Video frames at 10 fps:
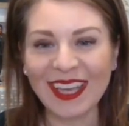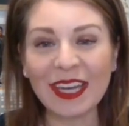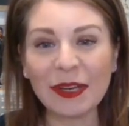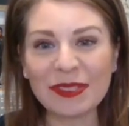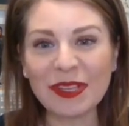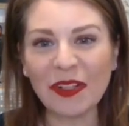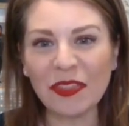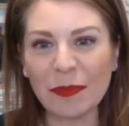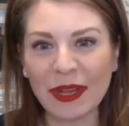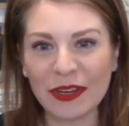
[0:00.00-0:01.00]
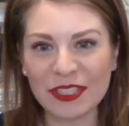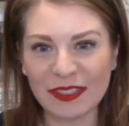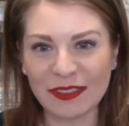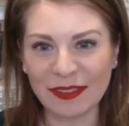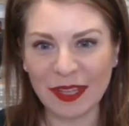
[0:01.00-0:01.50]
and it was called The Marriage and
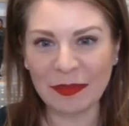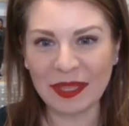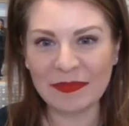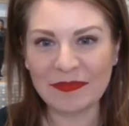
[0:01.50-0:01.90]
the Family.